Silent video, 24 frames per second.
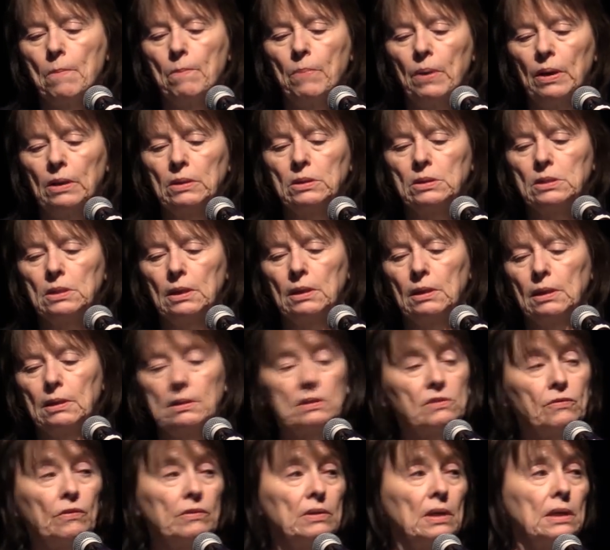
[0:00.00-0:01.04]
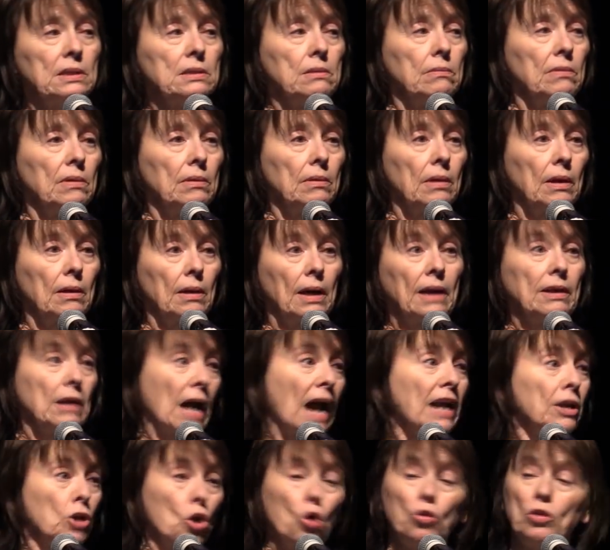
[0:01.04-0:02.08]
but it's, it's, I,
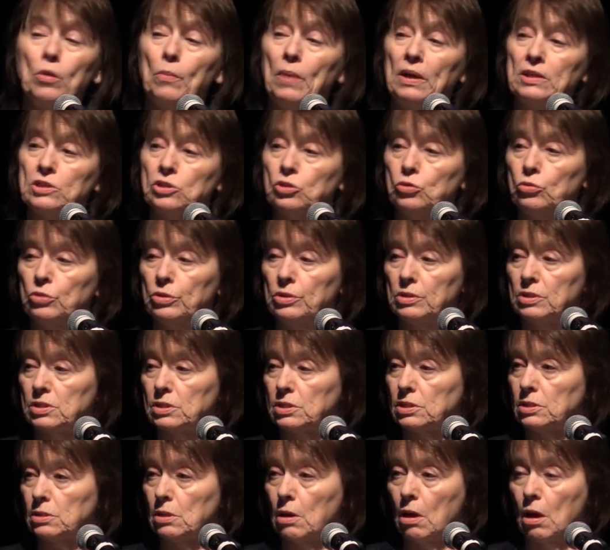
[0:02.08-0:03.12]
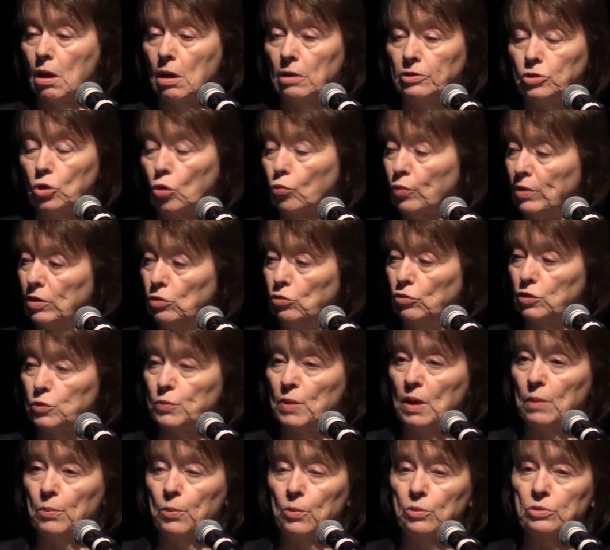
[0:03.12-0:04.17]
I know that my students uh, don't read
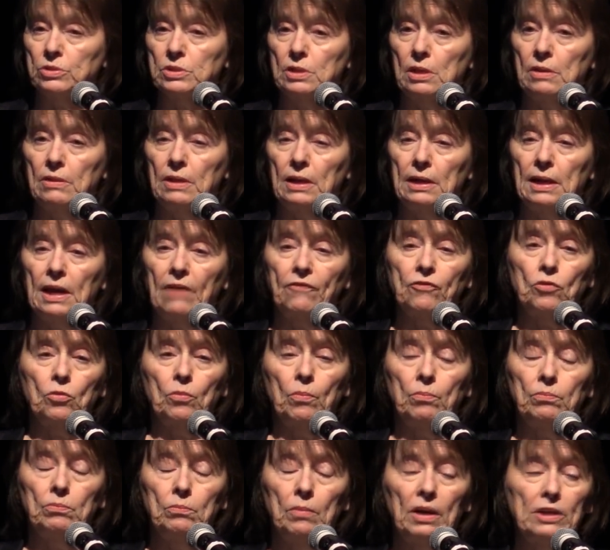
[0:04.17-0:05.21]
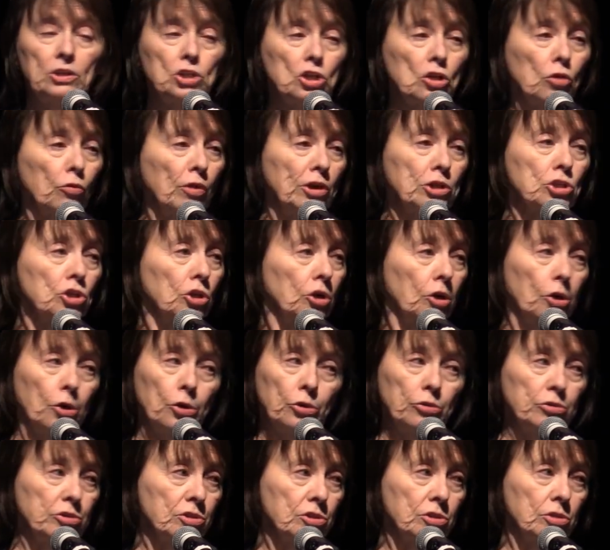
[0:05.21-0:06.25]
newspapers and that after my generation
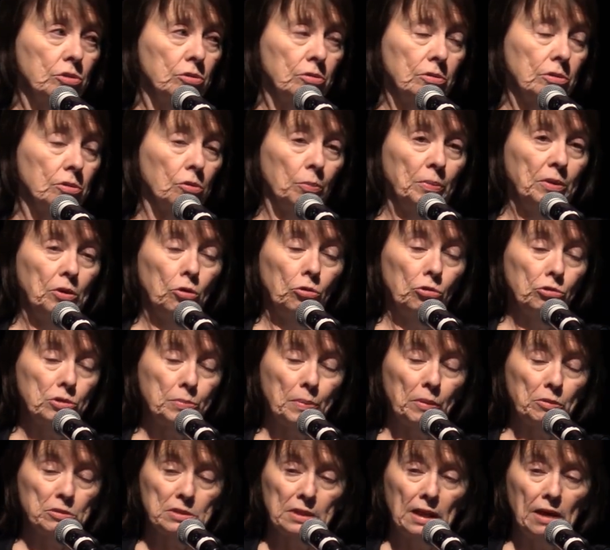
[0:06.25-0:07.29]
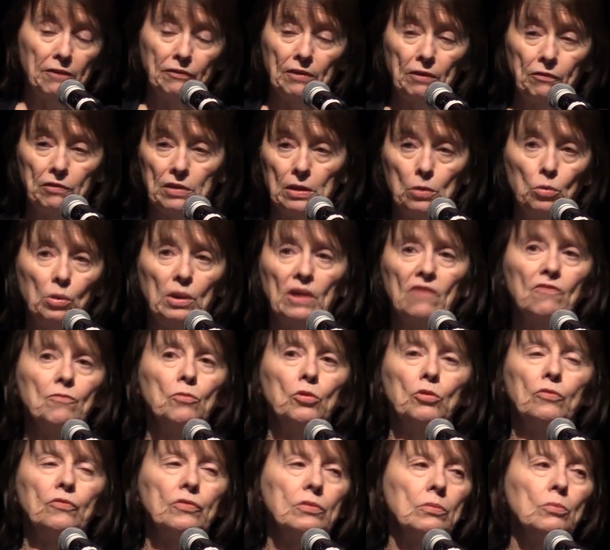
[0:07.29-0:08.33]
goes, there'll be no newspapers left. Everything will have
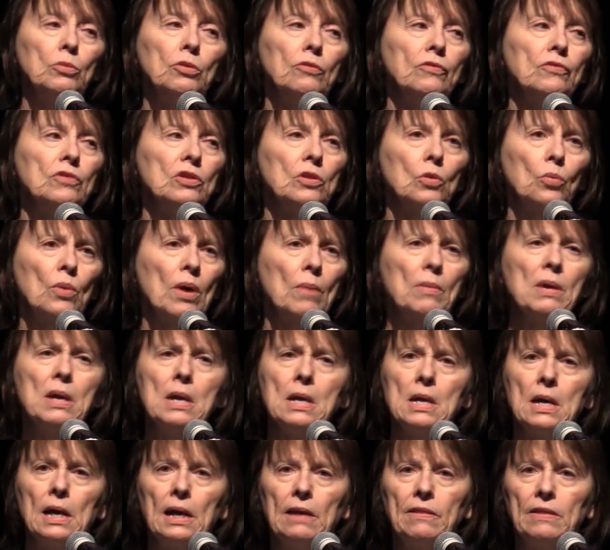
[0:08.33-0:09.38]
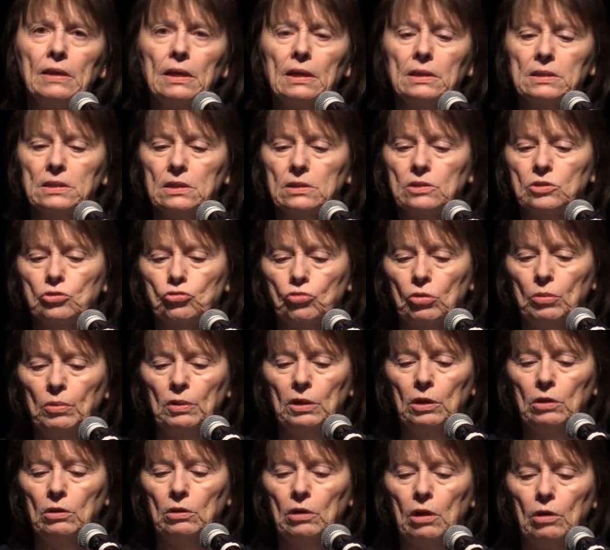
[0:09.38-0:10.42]
moved, moved to the web. I think it's
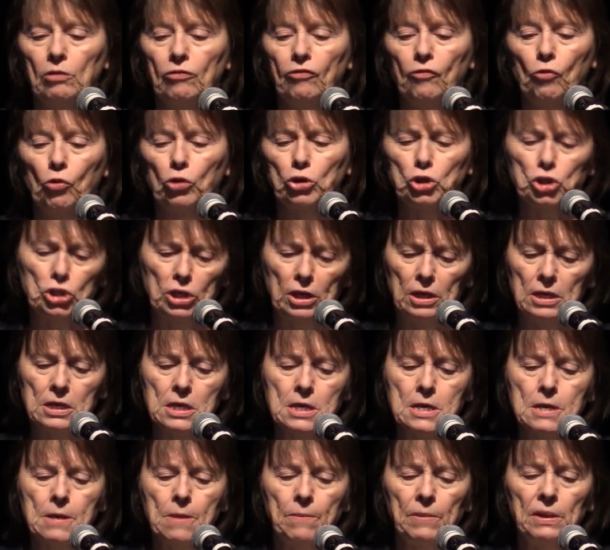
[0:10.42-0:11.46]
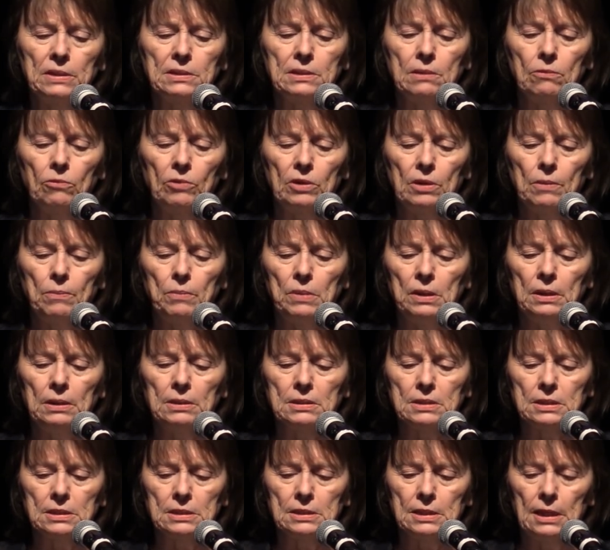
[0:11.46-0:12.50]
extremely un unfortunate because it, what it means
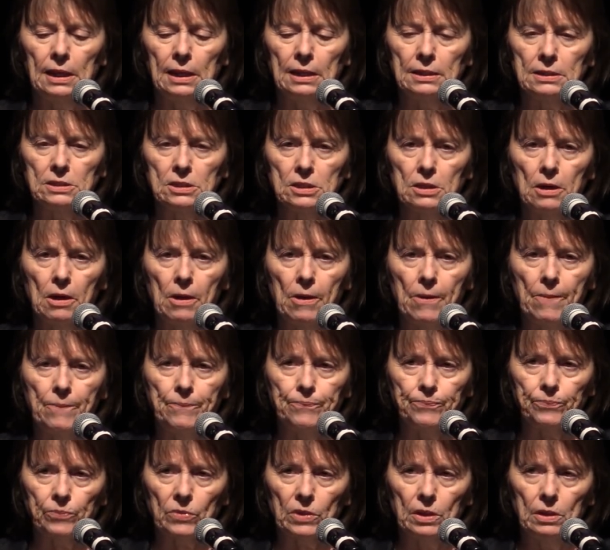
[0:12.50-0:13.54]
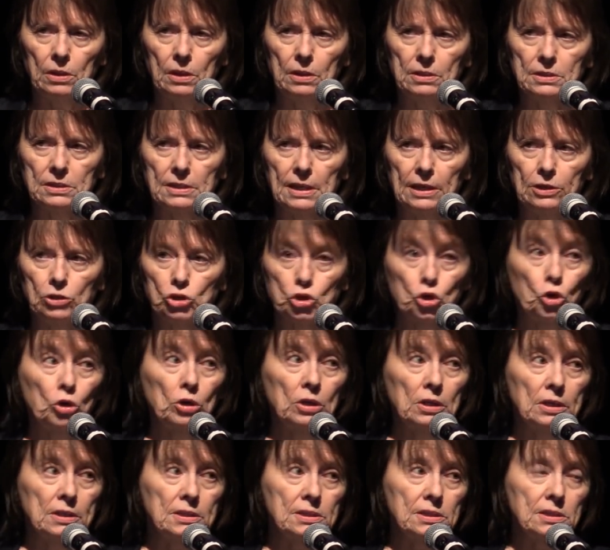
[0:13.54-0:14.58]
is that, um, is that
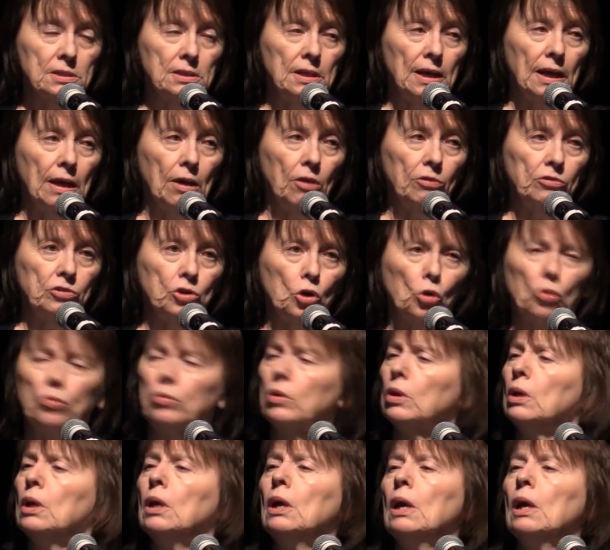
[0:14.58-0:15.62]
journalists now don't